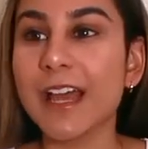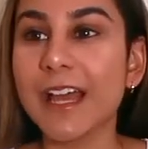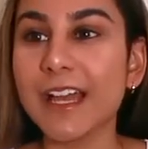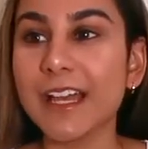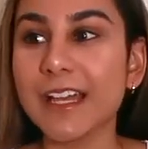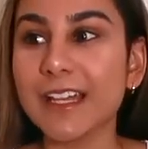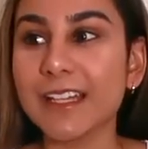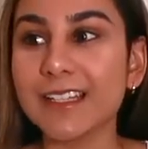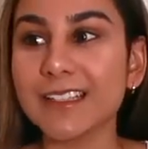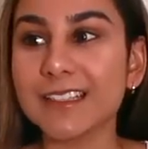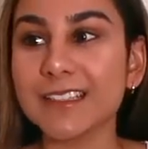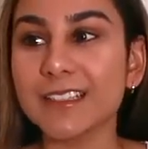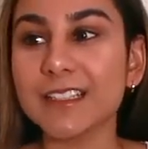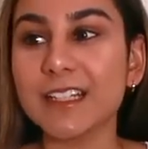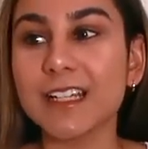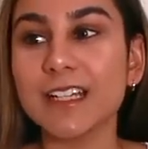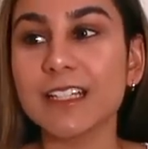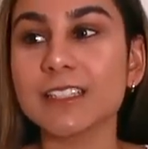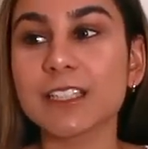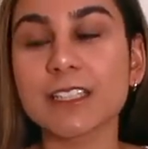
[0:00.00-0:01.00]

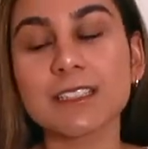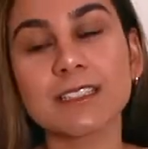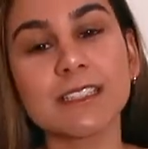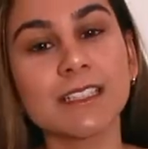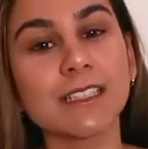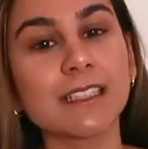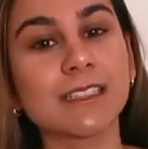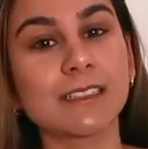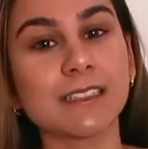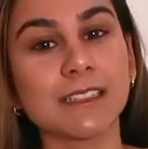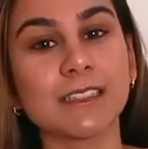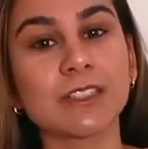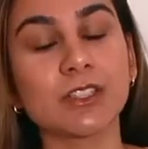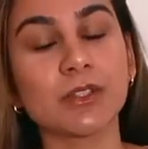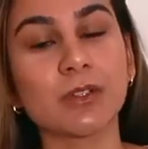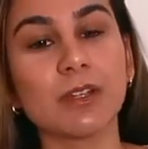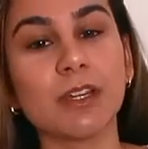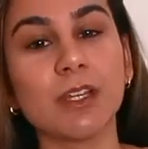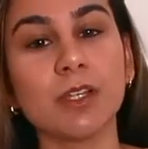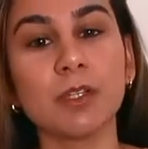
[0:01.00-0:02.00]
and it doesn't
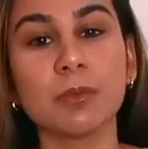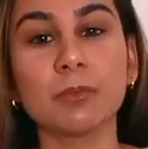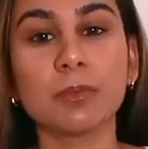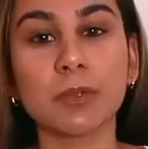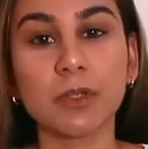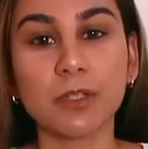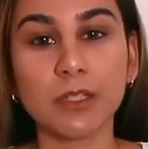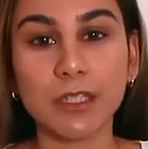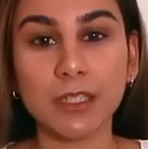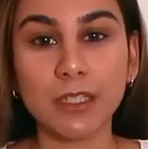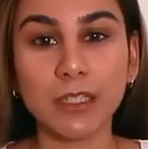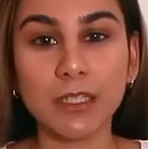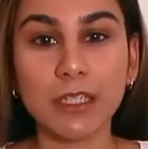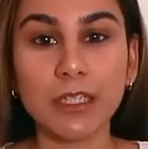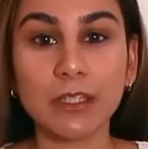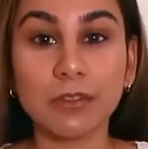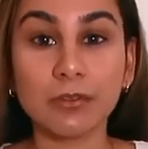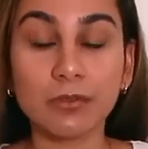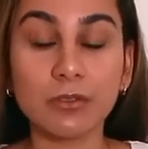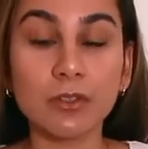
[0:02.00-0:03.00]
accentuate your body.
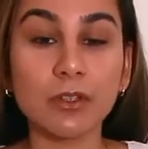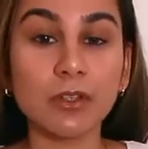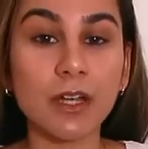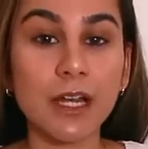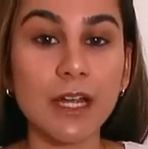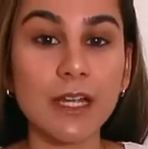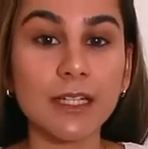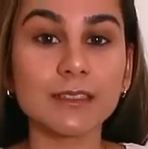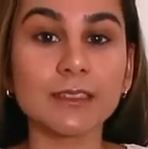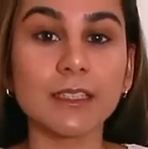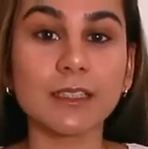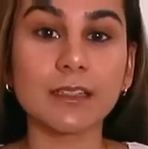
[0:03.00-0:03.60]
If you guys